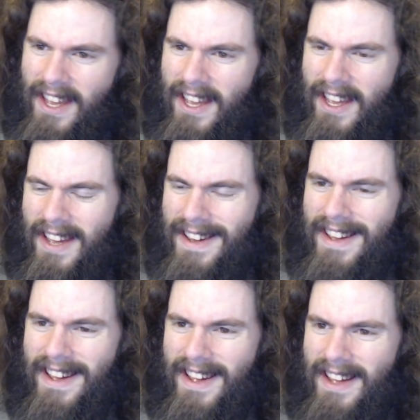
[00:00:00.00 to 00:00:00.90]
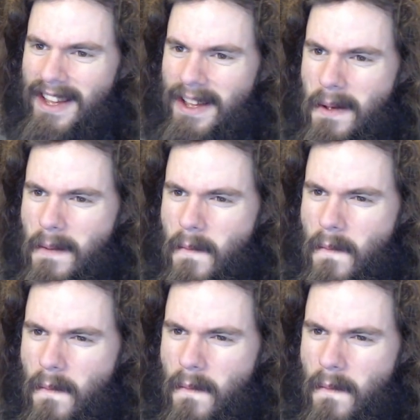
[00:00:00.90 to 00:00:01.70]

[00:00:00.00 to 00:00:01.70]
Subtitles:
Nothing is said.